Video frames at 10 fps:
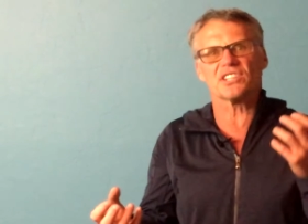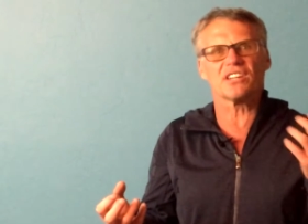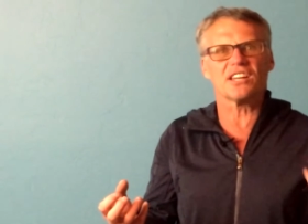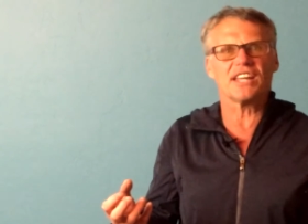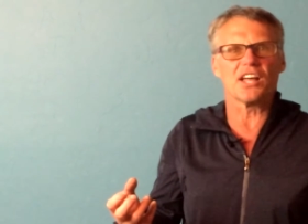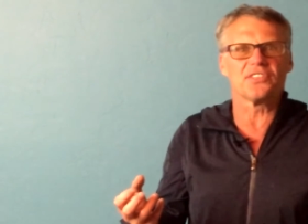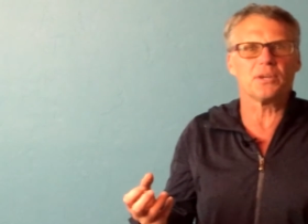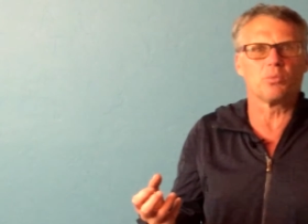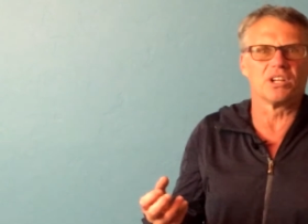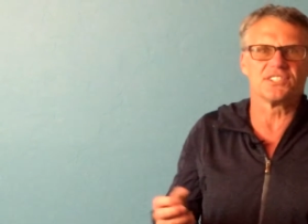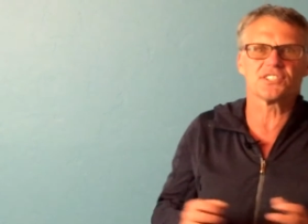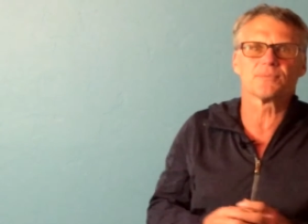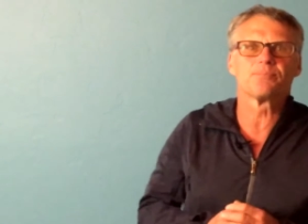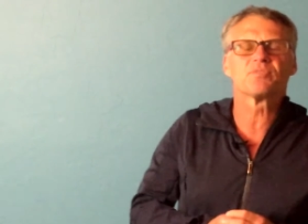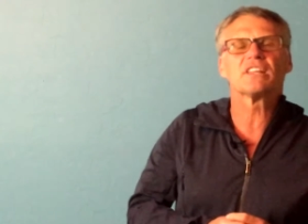and unhealthy ones.
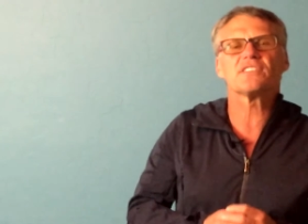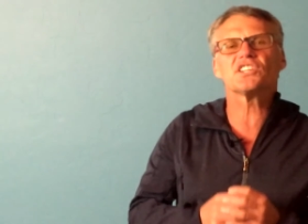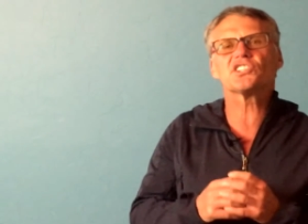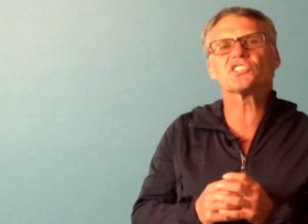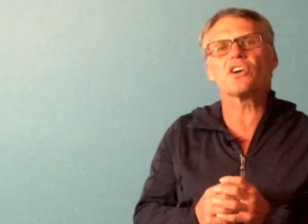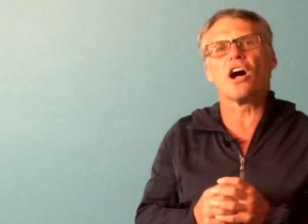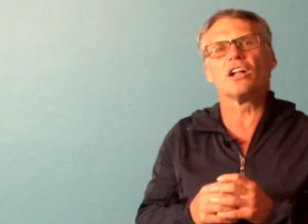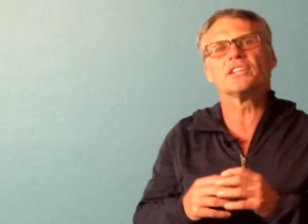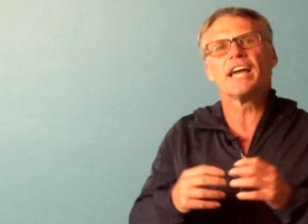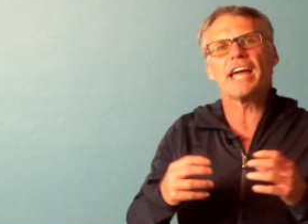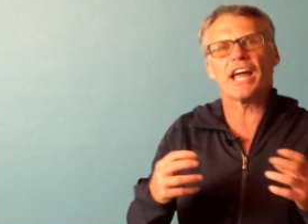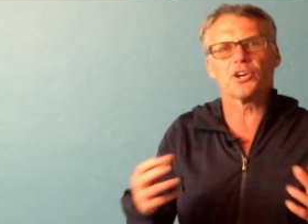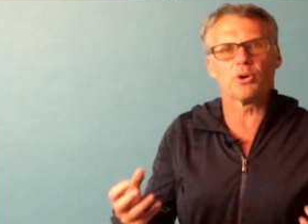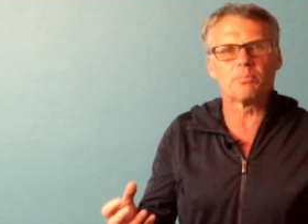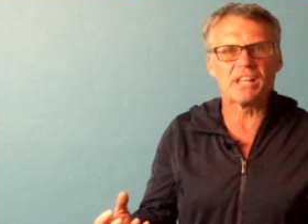This is called
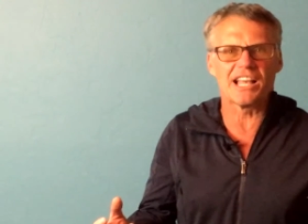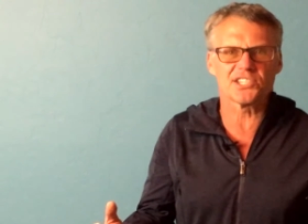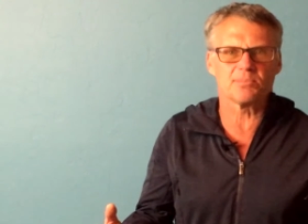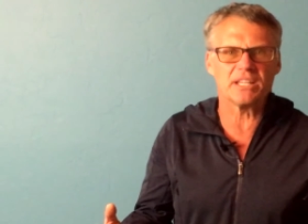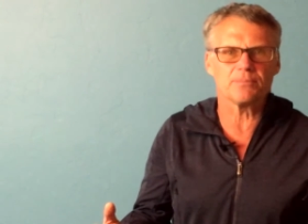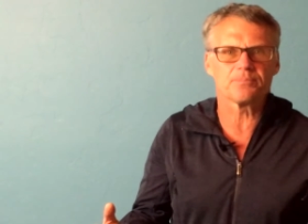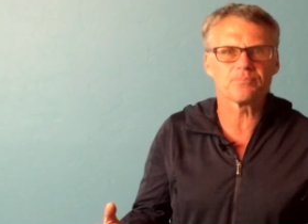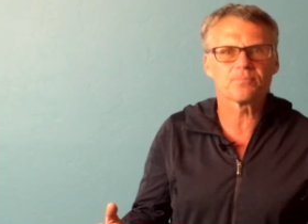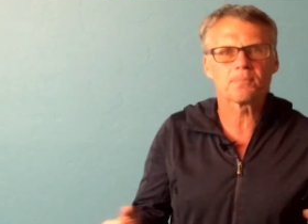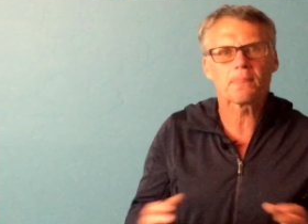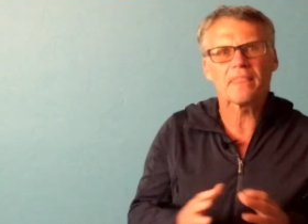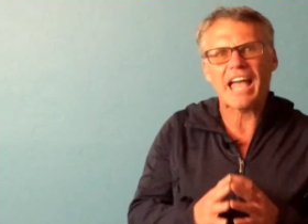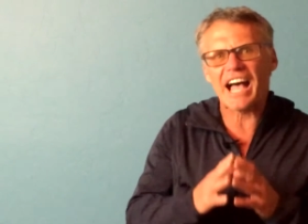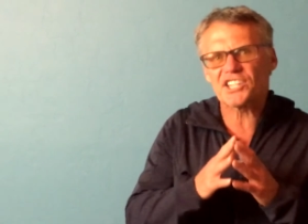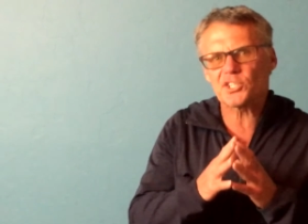heteroplasmy.
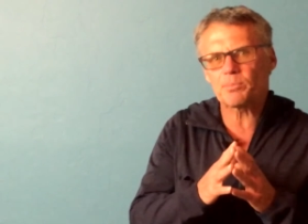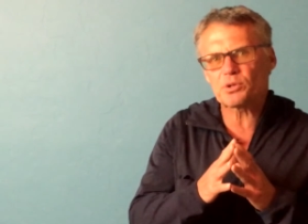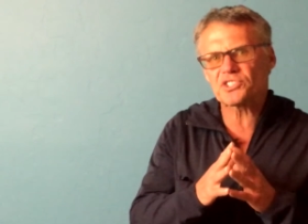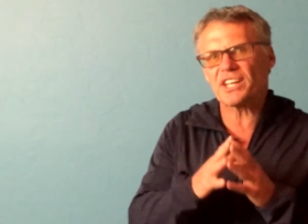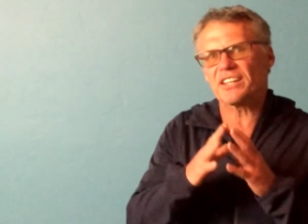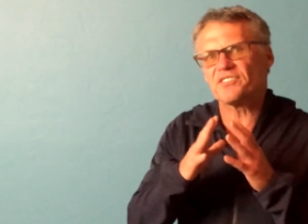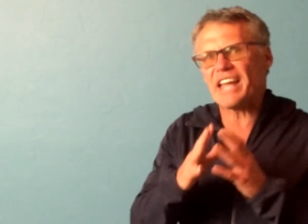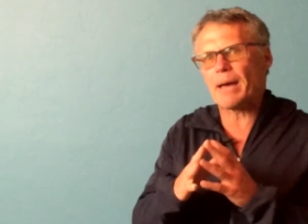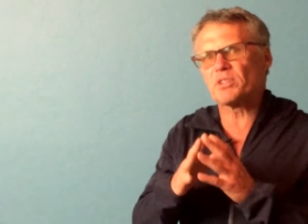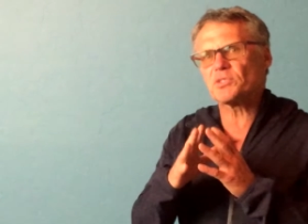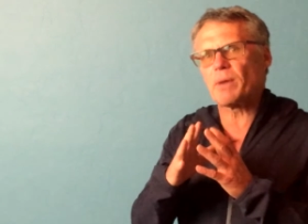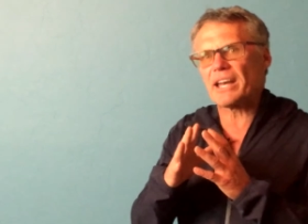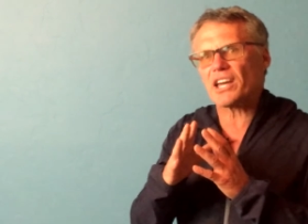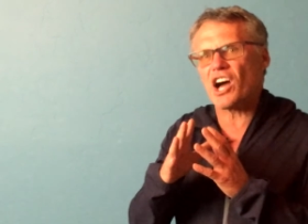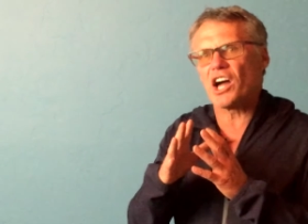As the percent of damaged
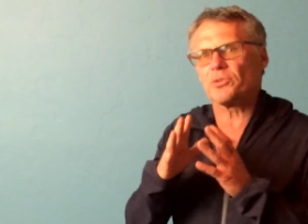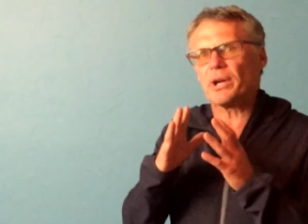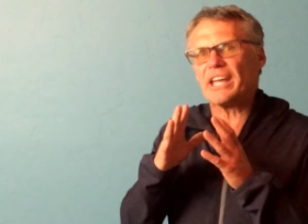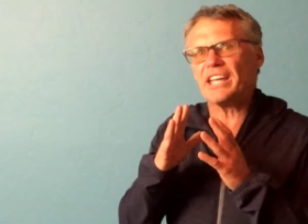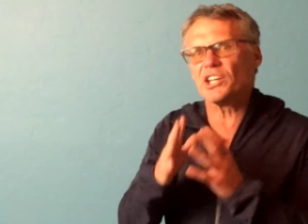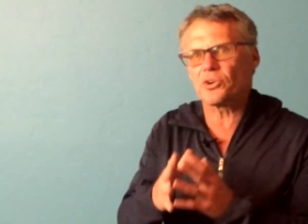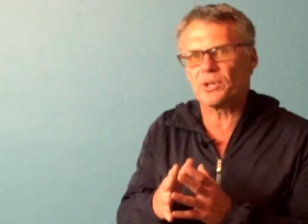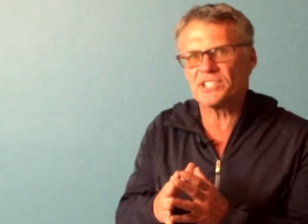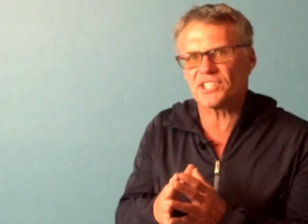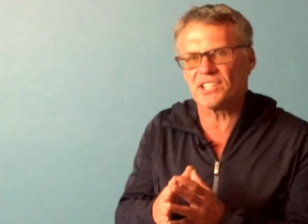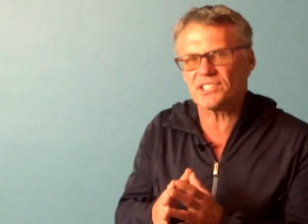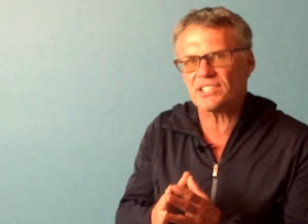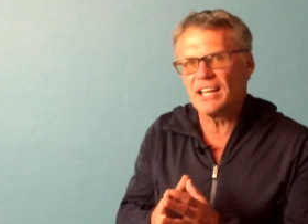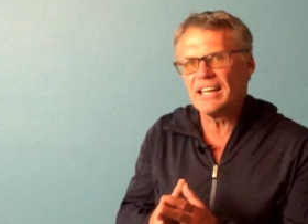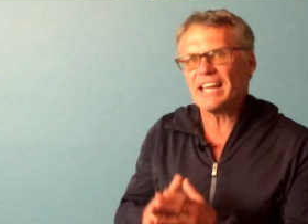mitochondria
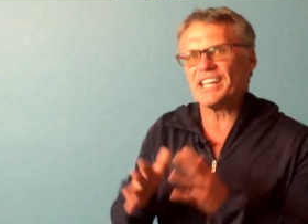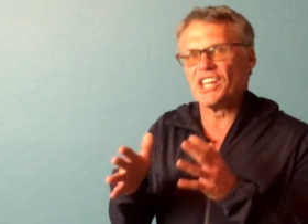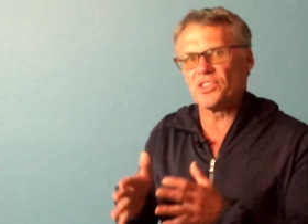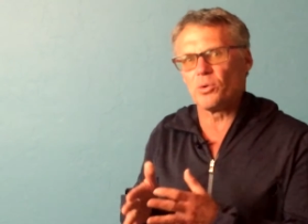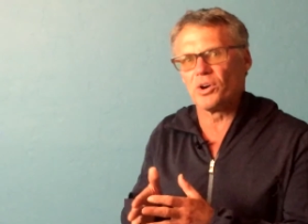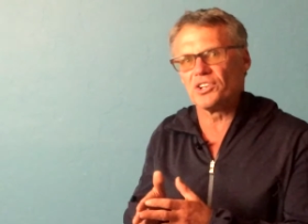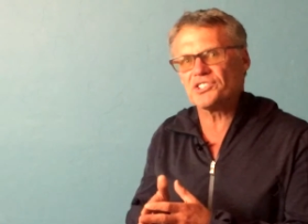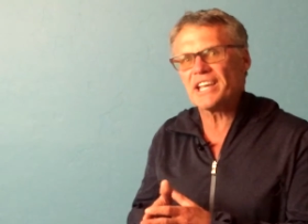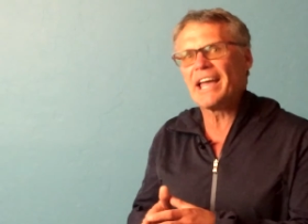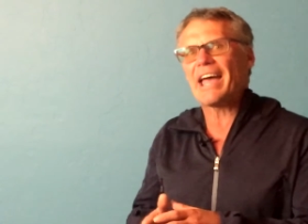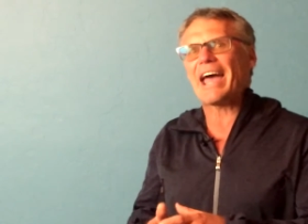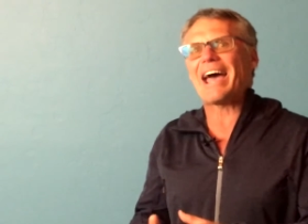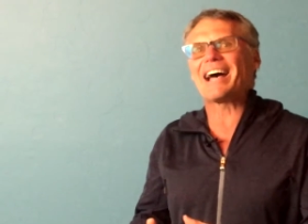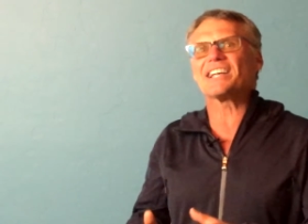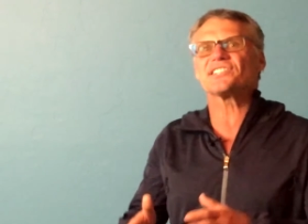increases, in other words,
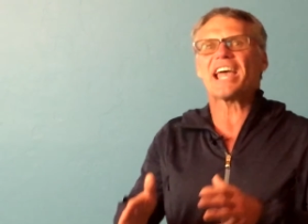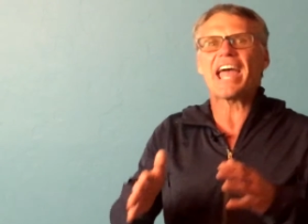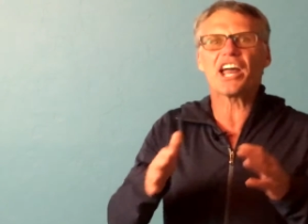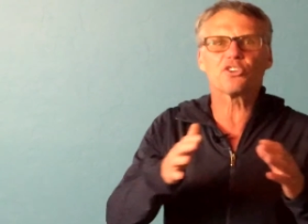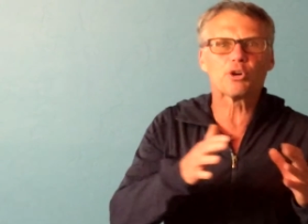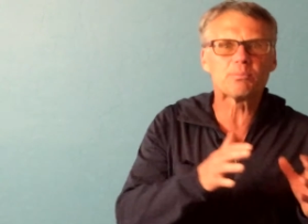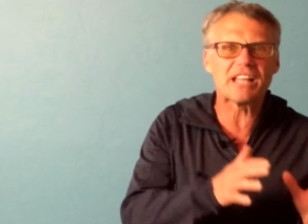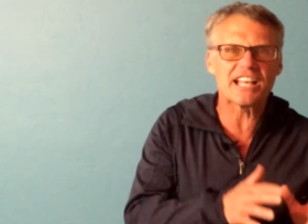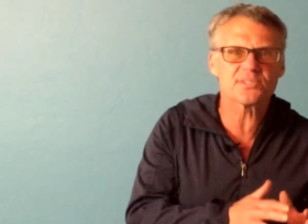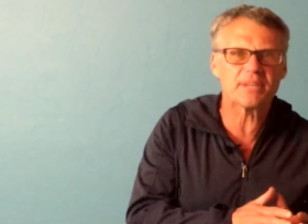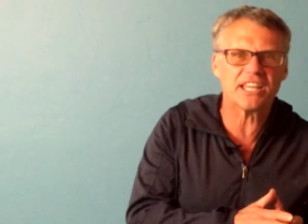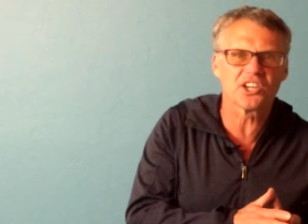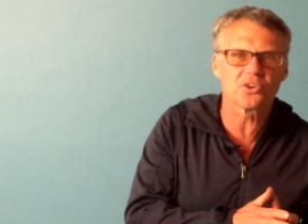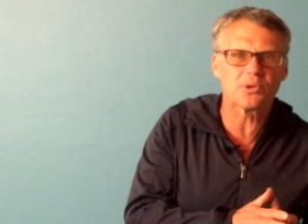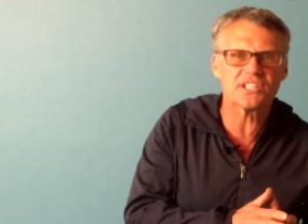as heteroplasmy
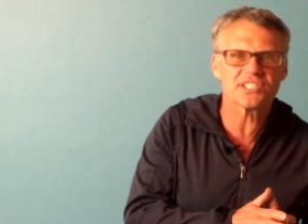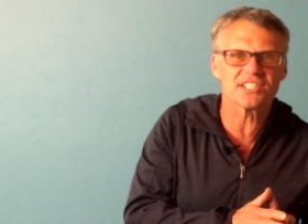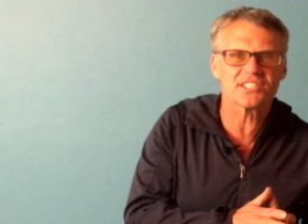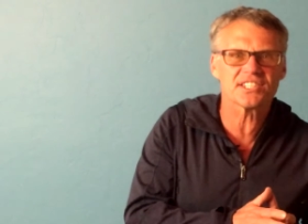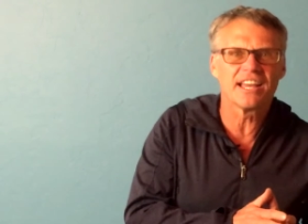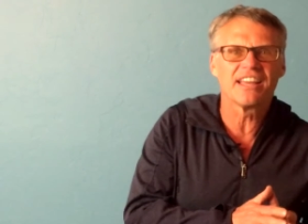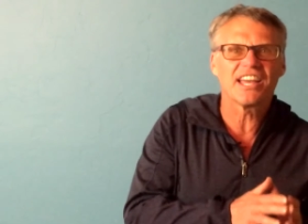increases,